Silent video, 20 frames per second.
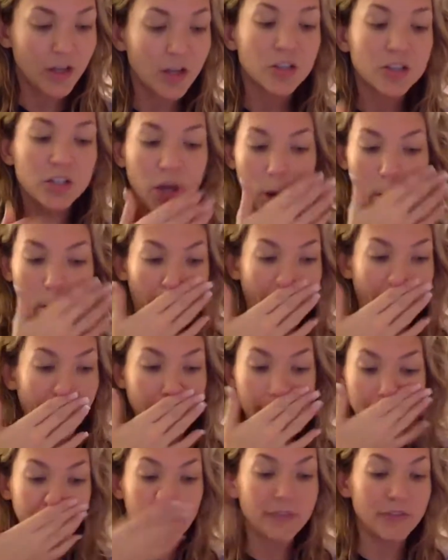So I'm
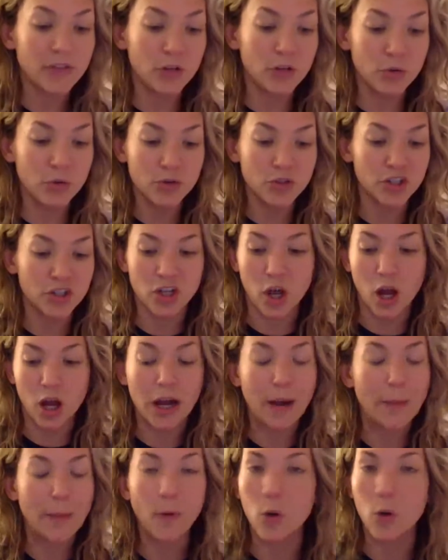going to give you just a
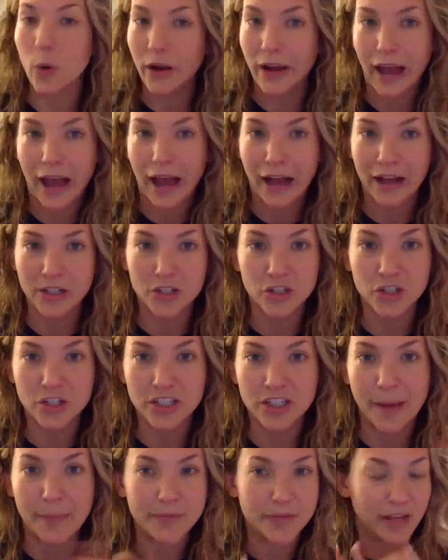couple quick action
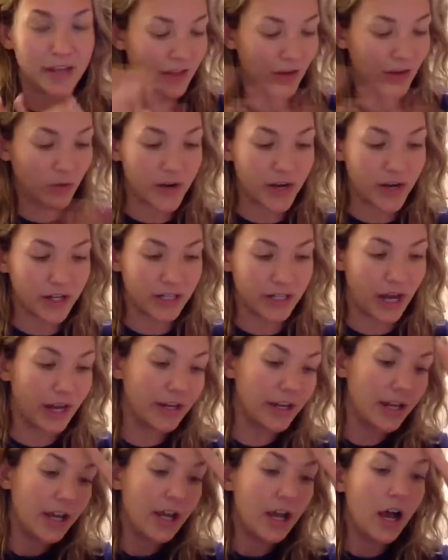steps and then we are
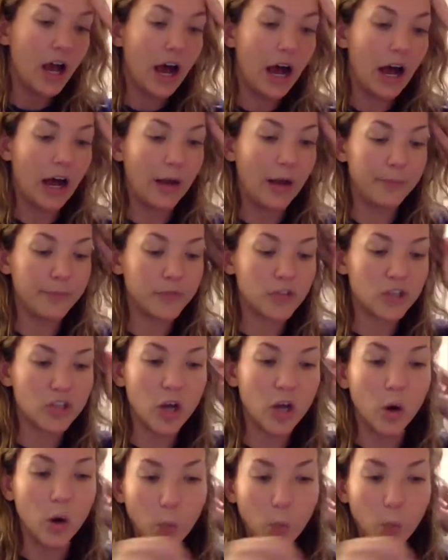done. So